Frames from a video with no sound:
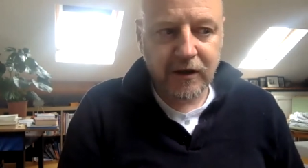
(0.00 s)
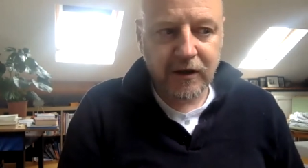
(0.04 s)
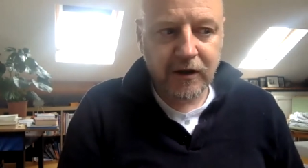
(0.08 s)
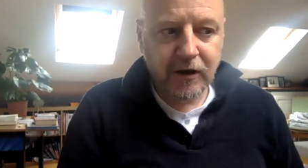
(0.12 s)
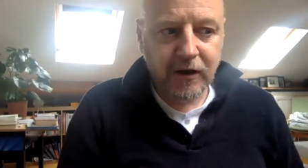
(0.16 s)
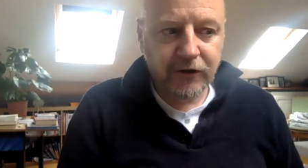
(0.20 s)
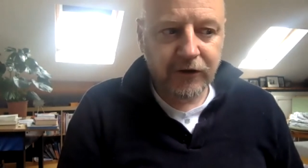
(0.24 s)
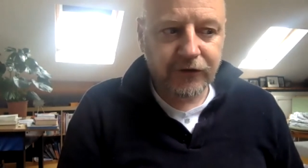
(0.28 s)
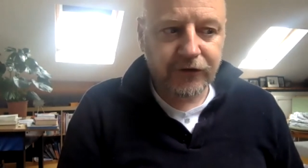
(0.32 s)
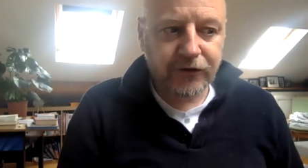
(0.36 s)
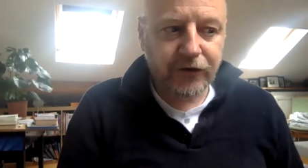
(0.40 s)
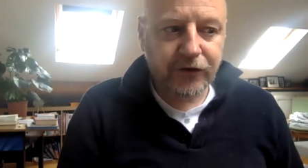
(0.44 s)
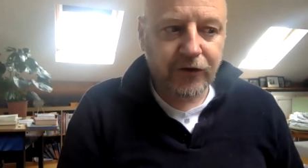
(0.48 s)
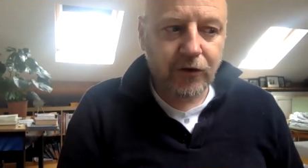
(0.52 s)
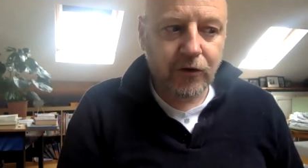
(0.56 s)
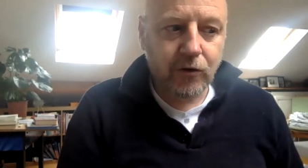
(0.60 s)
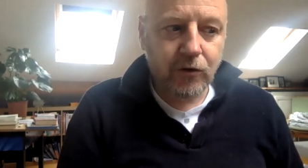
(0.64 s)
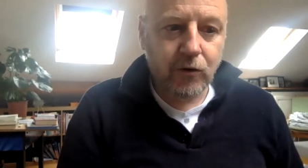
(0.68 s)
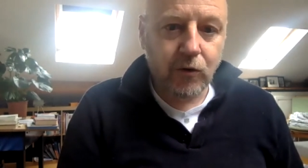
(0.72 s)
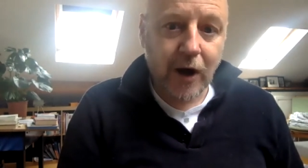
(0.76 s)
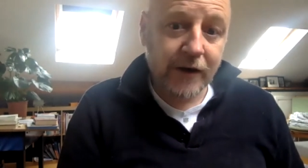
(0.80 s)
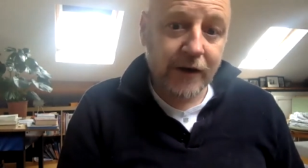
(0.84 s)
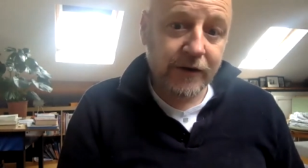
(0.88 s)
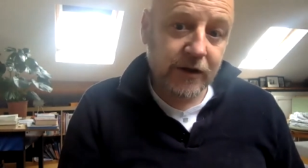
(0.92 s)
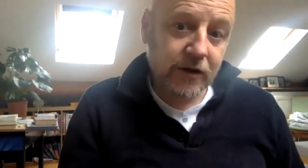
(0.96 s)

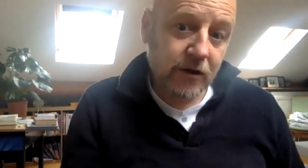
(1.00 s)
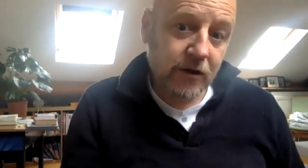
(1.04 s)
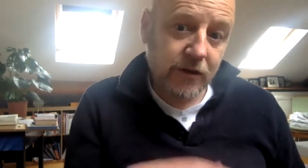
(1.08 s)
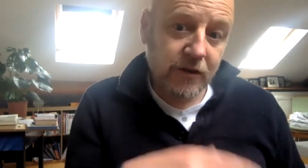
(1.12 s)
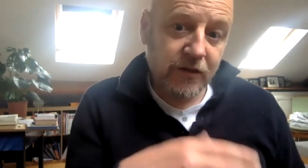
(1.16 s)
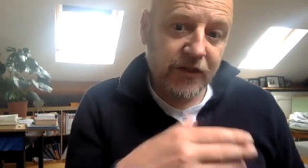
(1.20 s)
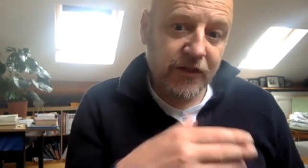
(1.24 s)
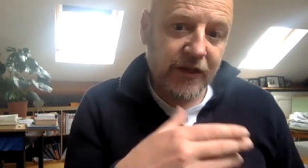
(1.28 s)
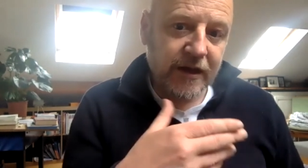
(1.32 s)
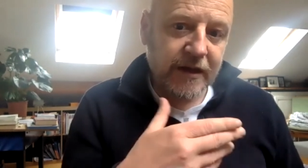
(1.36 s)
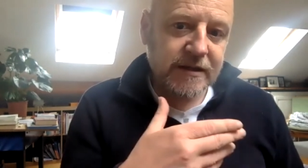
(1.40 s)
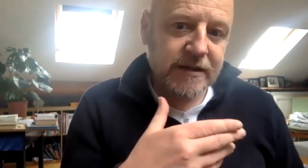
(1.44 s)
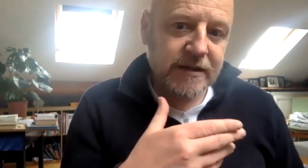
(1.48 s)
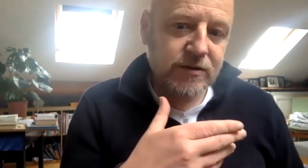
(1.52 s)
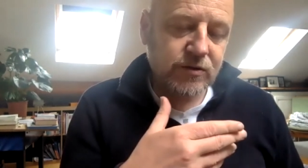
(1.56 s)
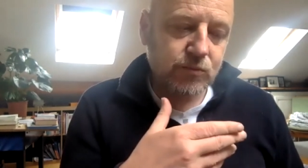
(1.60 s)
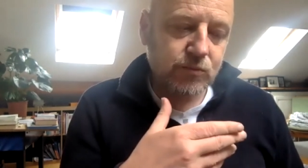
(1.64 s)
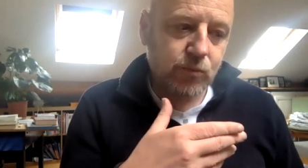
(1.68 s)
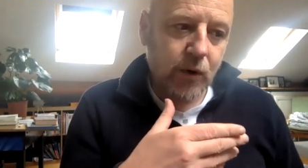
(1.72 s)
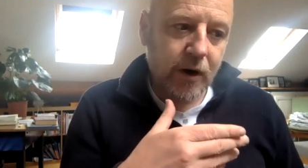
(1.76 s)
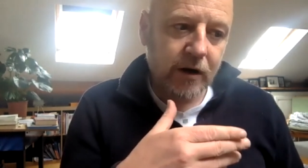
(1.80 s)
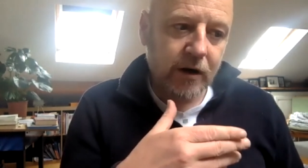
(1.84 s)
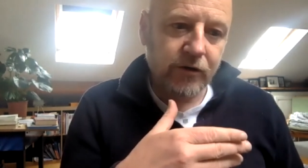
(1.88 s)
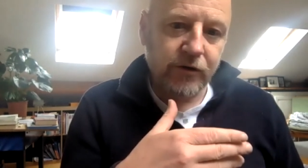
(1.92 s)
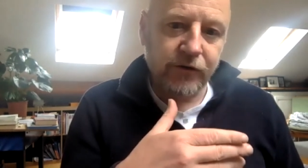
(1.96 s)
So, and the other thing is,
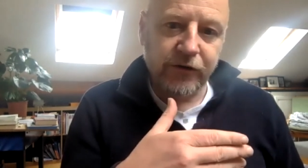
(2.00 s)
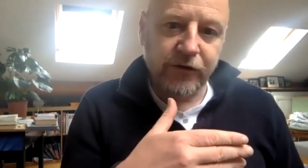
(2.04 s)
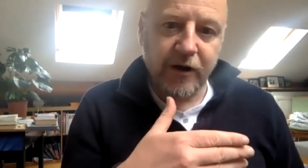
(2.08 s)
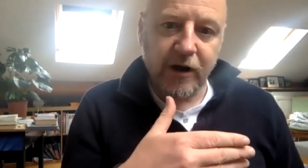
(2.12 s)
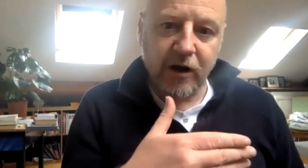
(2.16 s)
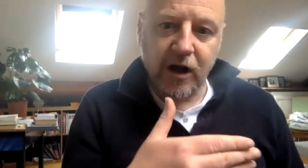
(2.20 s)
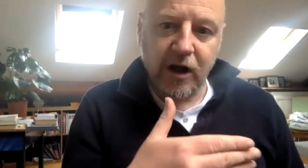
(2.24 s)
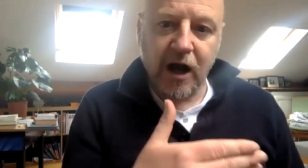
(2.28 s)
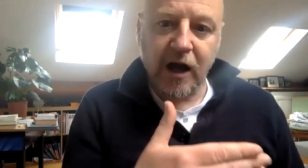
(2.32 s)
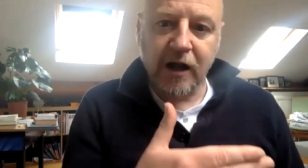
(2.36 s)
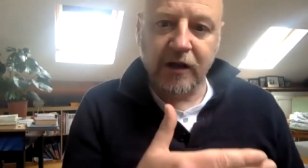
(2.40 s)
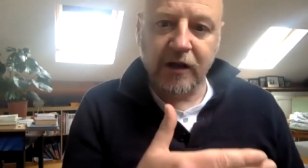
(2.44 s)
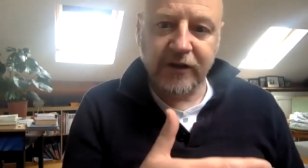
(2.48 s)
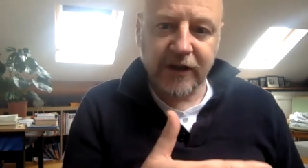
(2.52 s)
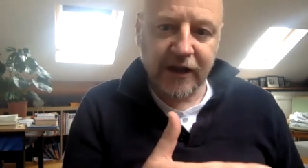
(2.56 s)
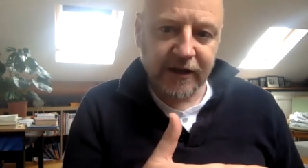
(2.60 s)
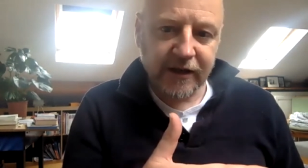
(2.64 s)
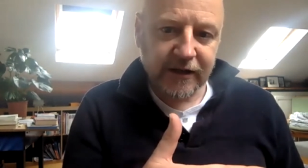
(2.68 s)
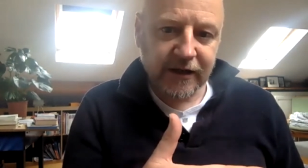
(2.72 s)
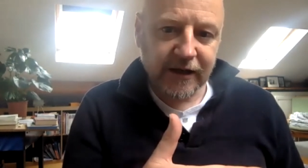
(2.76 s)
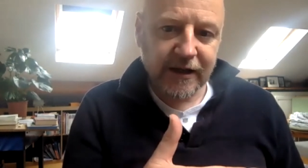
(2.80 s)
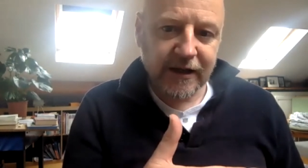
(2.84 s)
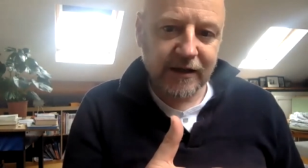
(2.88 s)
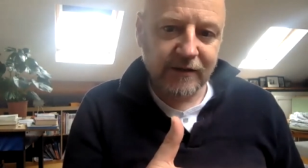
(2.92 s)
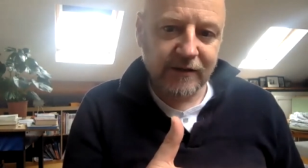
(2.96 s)
where does our
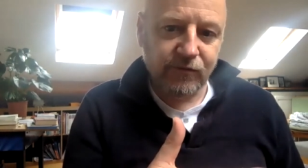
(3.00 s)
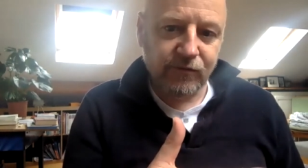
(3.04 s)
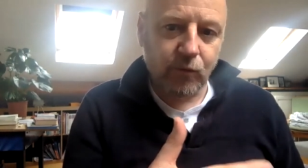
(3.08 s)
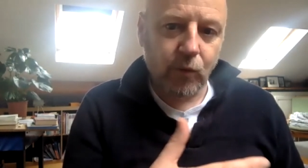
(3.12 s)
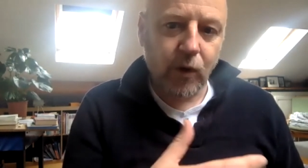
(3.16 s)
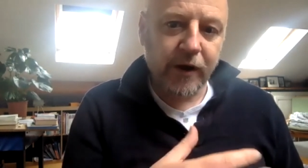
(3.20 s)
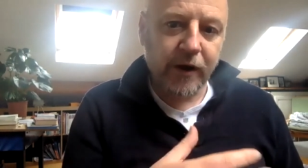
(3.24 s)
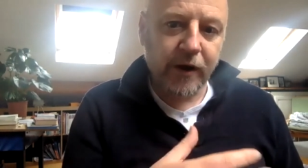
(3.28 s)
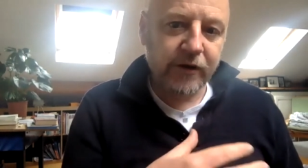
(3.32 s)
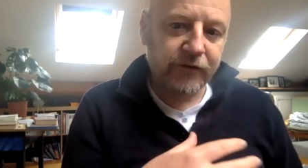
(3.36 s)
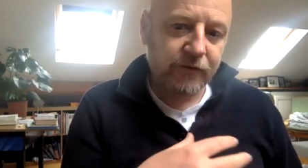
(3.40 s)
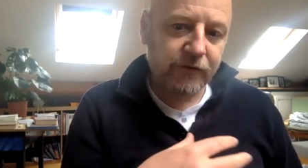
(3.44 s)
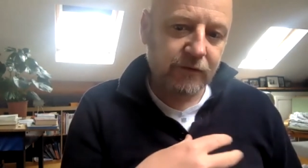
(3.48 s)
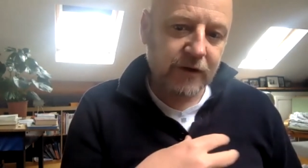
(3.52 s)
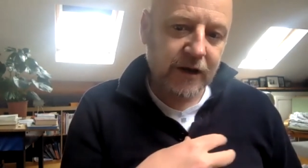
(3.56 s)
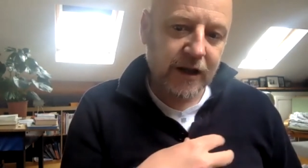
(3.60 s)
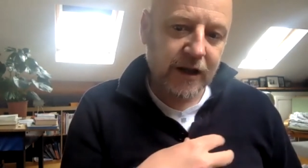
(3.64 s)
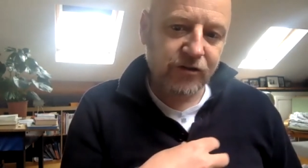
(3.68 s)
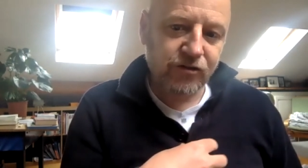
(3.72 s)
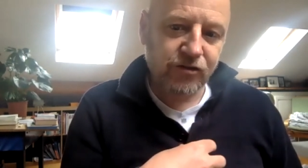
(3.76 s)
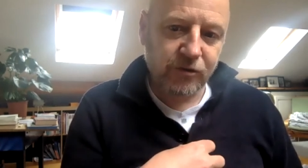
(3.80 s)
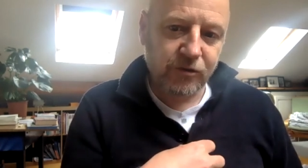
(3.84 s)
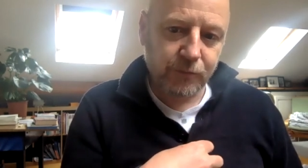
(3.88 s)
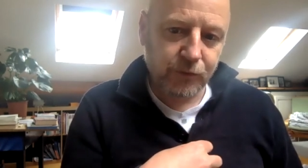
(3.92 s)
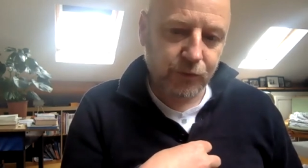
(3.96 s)
content live? What is the
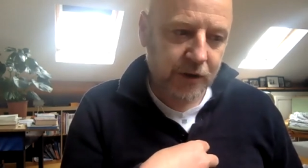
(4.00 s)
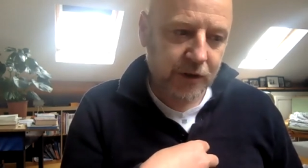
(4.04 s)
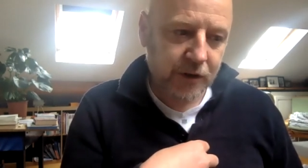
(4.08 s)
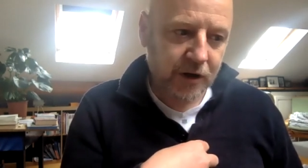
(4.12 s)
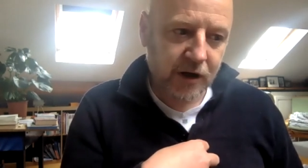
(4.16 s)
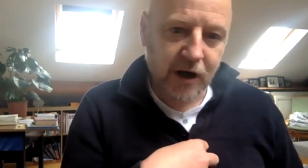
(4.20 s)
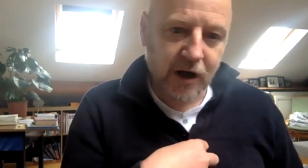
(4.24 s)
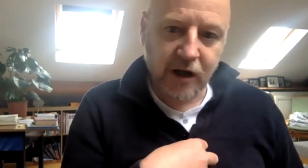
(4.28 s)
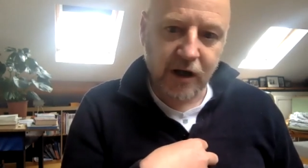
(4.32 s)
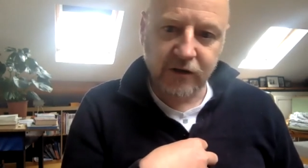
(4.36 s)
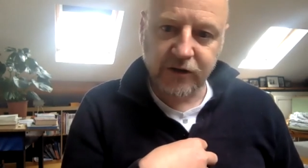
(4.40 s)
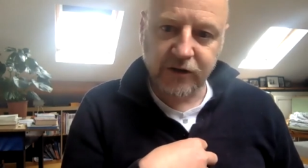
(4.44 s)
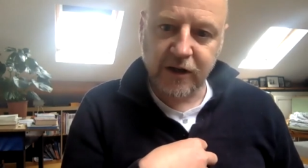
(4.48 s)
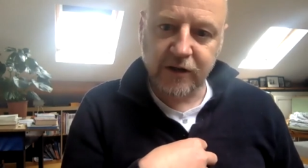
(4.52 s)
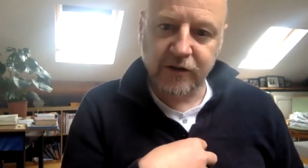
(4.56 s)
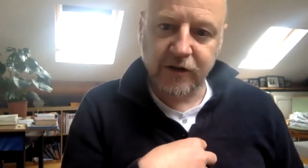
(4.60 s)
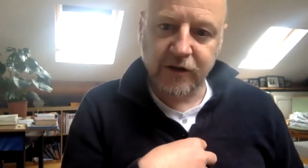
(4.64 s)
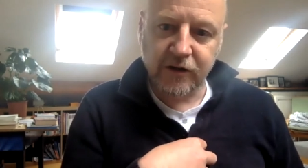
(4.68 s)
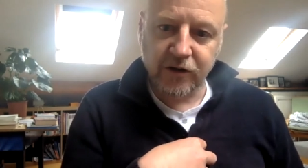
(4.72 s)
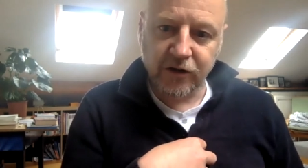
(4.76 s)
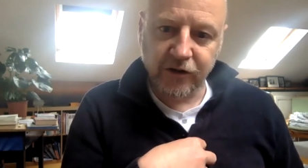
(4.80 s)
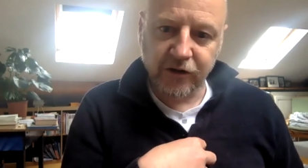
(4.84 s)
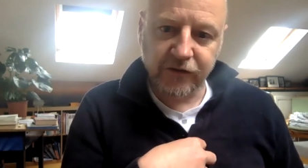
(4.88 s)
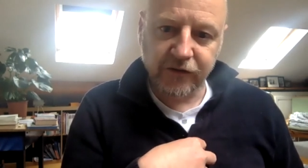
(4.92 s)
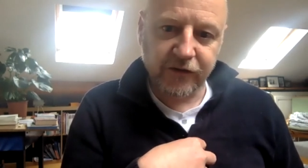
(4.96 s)
relationship between our content
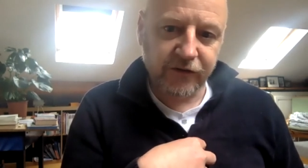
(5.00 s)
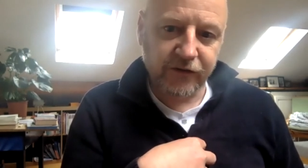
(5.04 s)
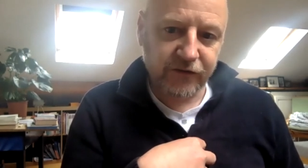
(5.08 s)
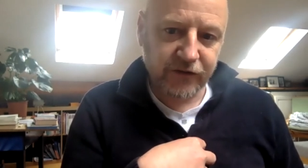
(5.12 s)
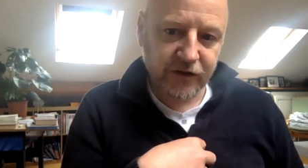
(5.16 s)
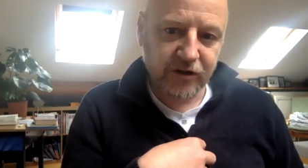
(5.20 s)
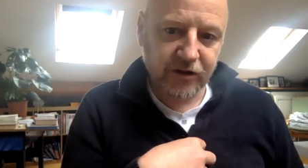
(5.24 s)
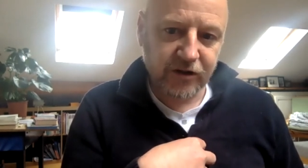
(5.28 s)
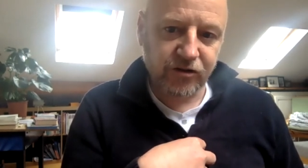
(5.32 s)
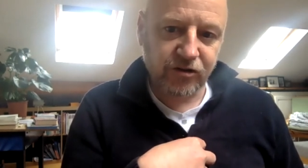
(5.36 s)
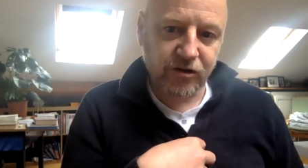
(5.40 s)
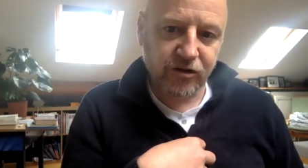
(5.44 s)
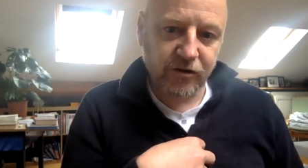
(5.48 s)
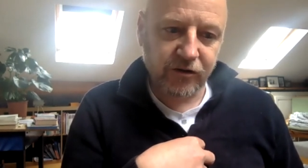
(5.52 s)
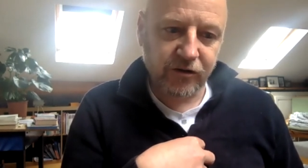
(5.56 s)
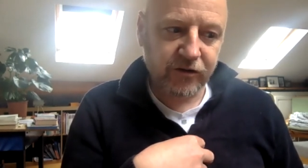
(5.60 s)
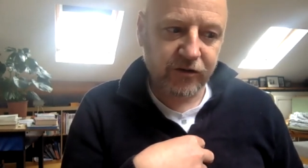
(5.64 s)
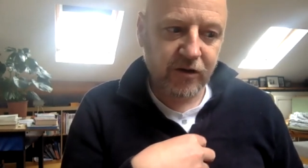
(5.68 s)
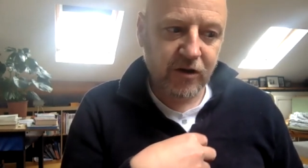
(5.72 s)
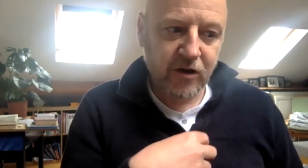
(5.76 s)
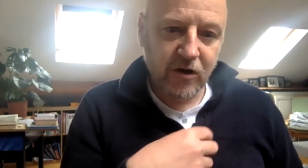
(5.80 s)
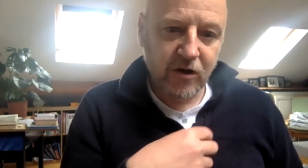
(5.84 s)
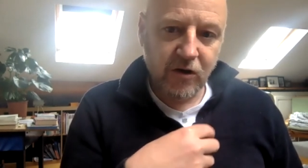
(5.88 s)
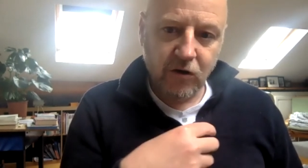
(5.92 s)
and us as teachers?